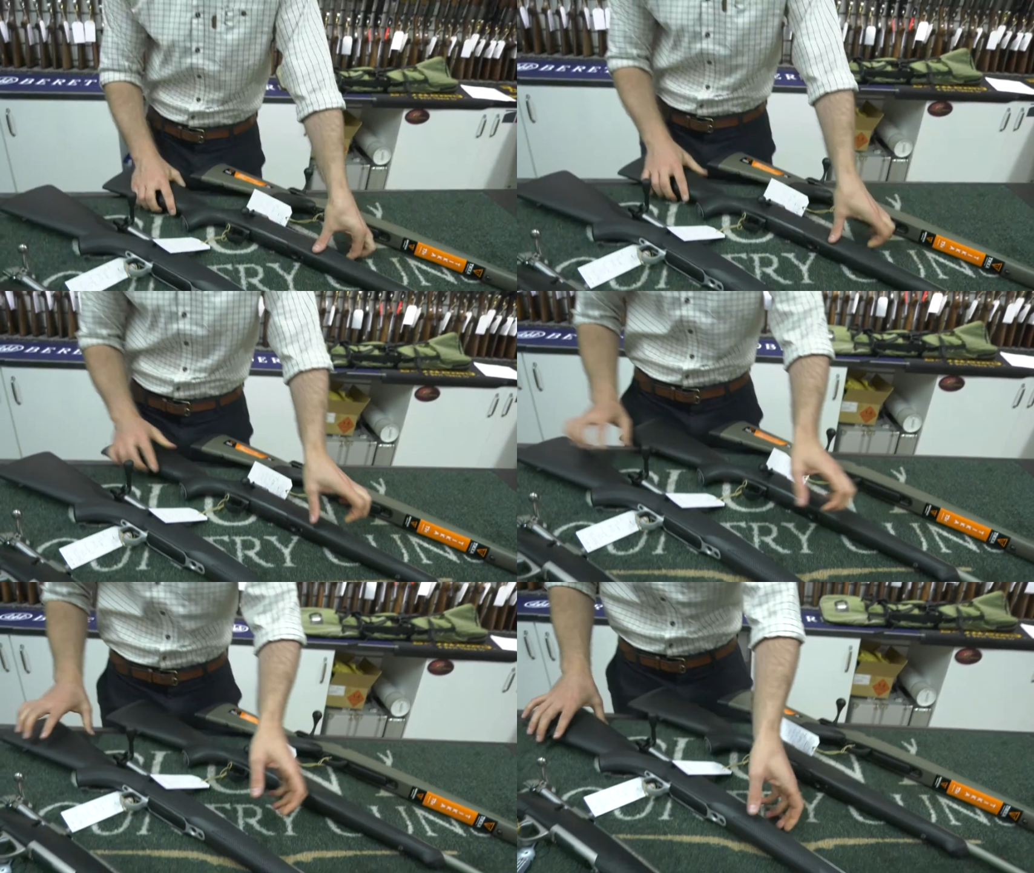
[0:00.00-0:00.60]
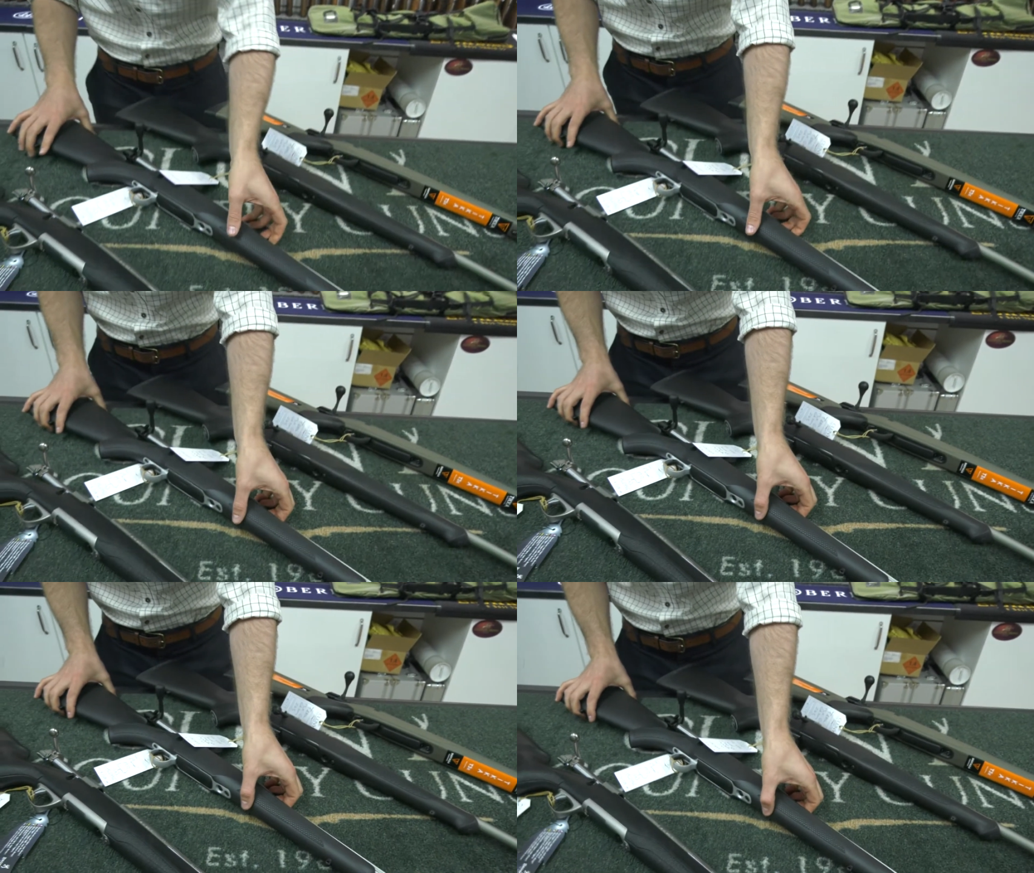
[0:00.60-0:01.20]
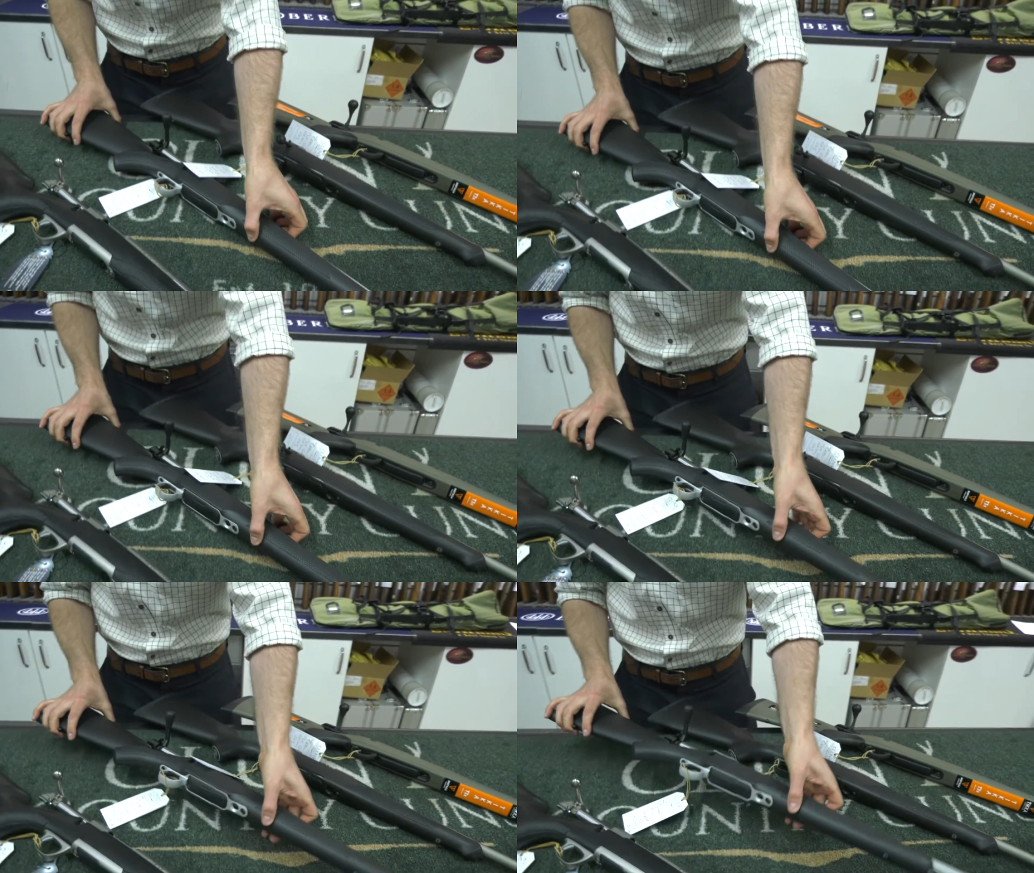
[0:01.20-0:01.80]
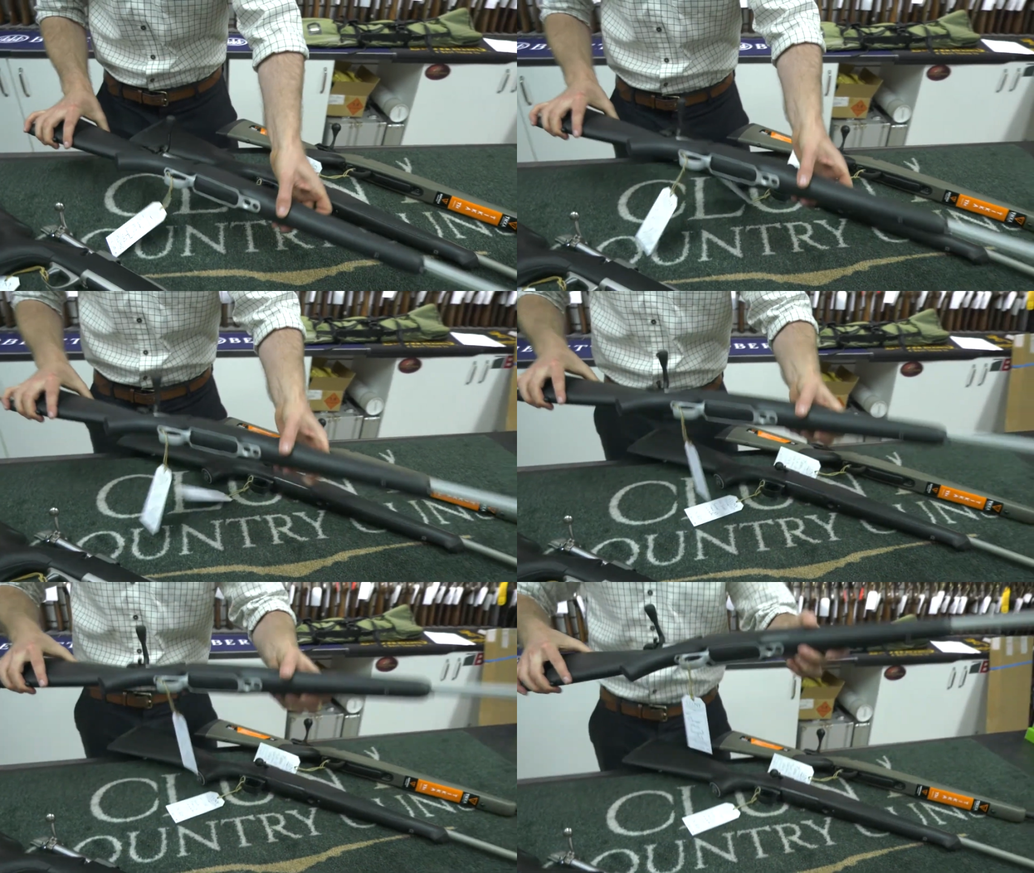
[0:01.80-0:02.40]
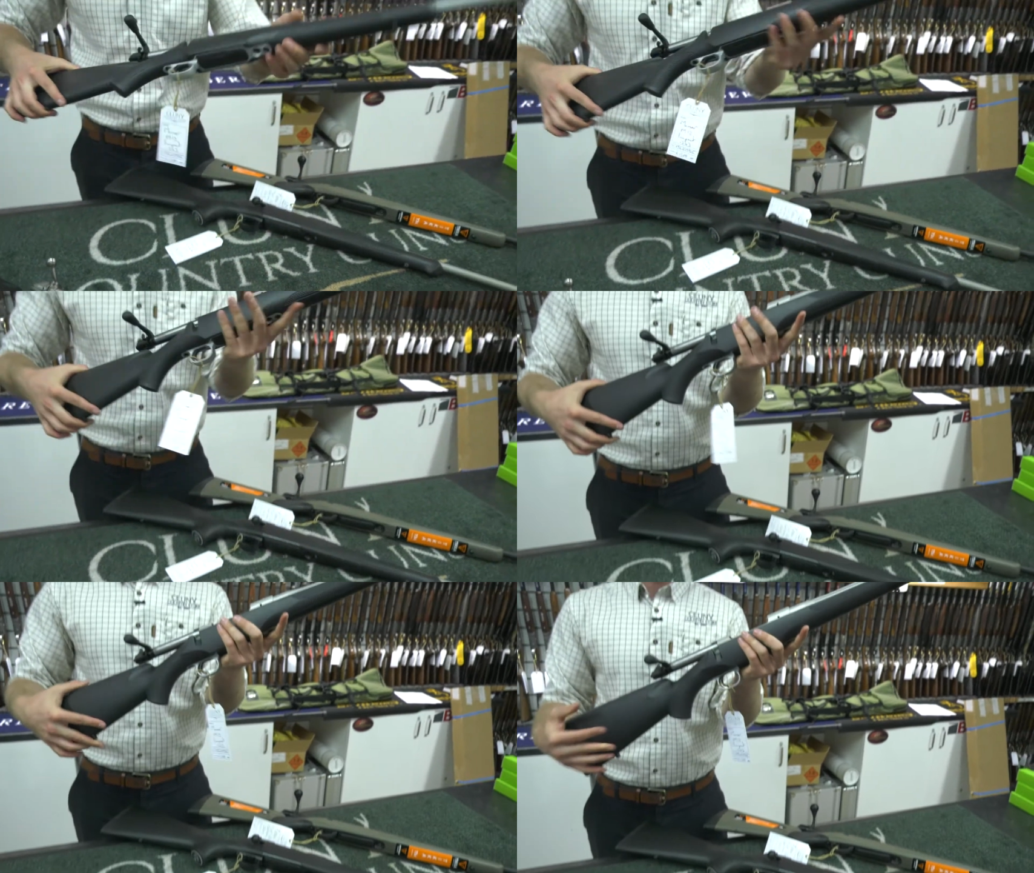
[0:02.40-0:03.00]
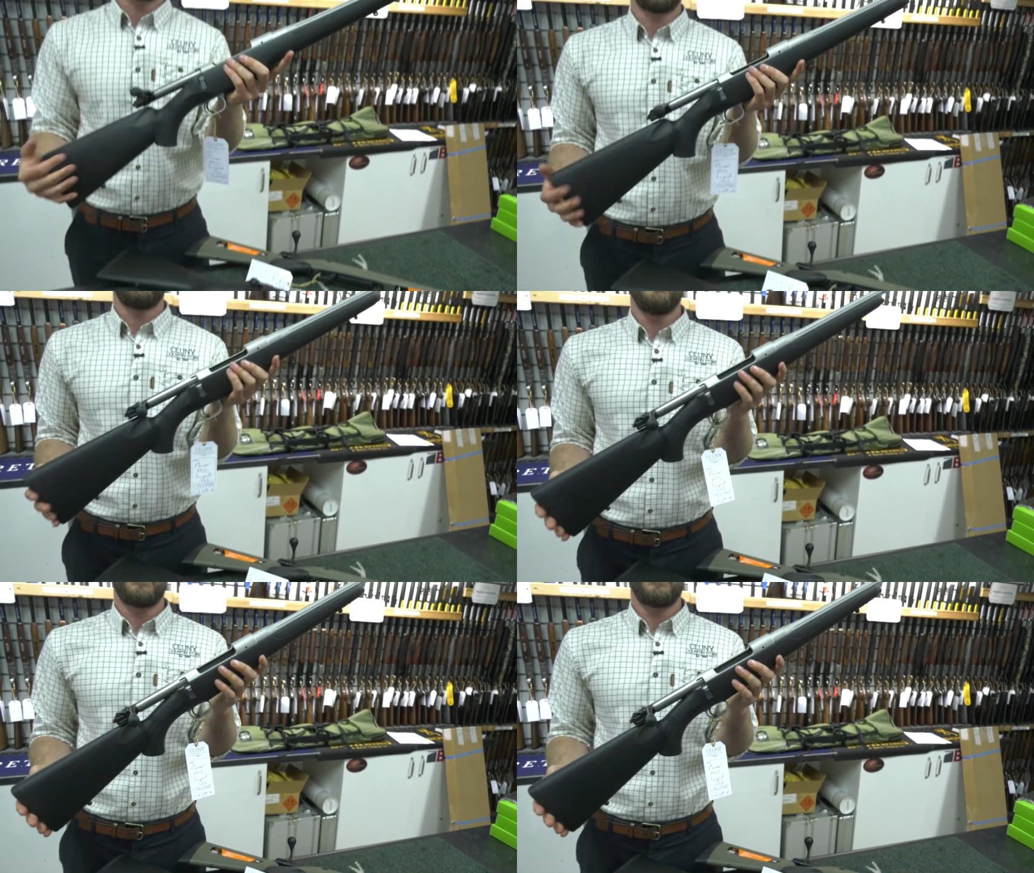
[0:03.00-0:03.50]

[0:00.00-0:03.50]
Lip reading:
(no speaker visible)